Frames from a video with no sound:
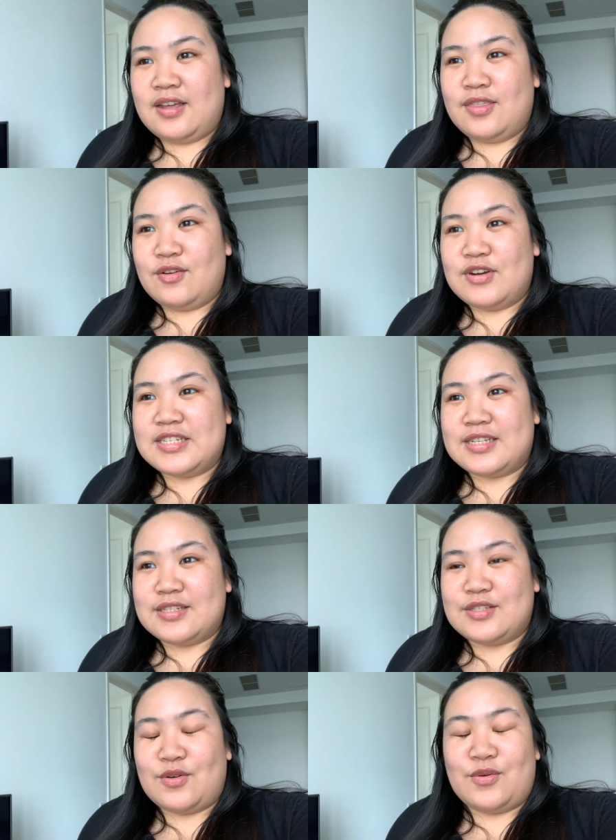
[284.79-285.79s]
the risk
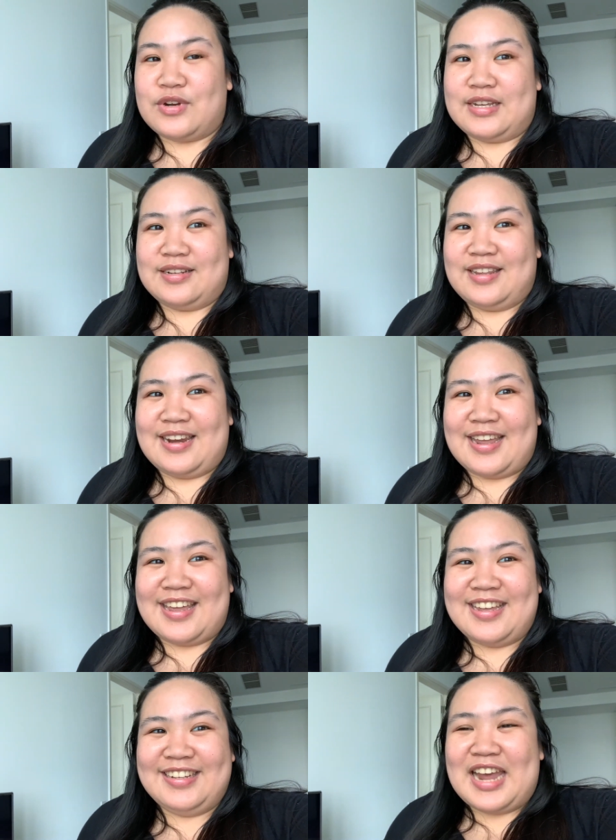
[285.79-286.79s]
is so real, and I
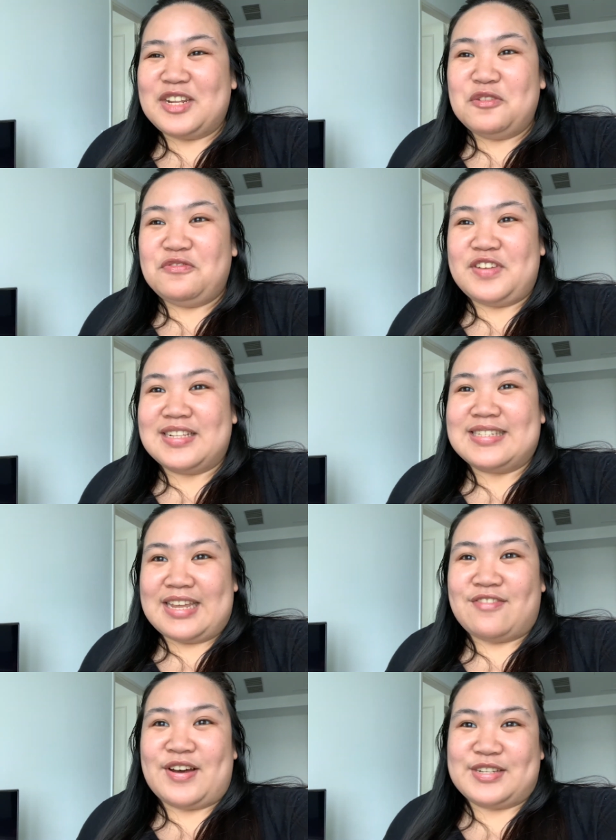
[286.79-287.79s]
don't feel
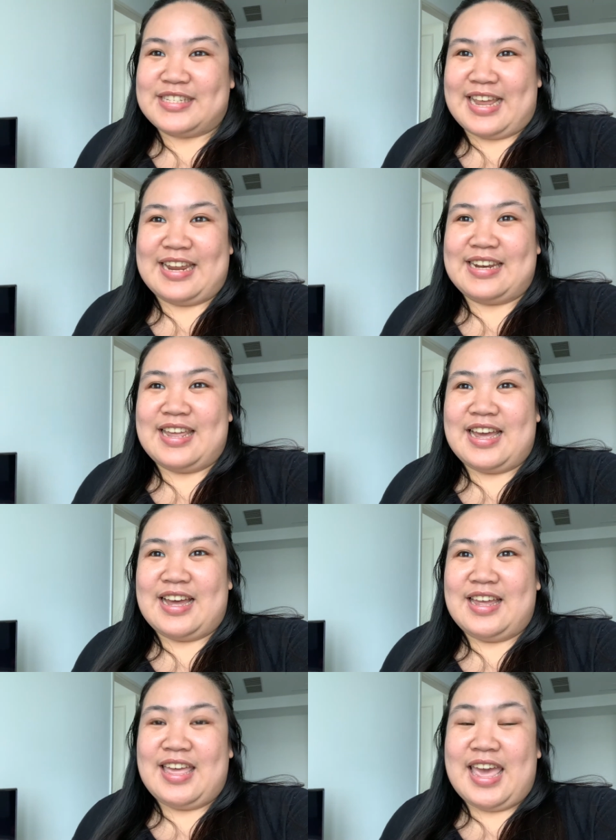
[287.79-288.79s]
safe outside
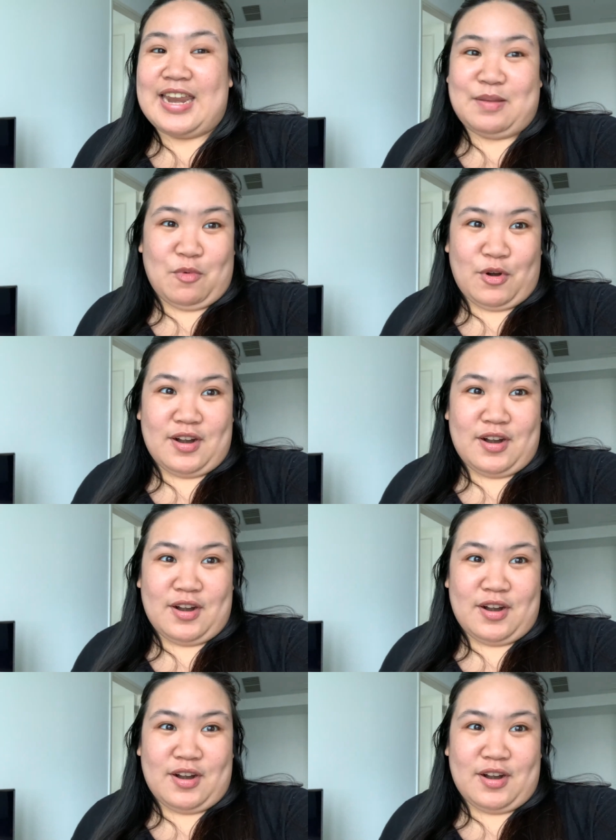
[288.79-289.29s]
anymore.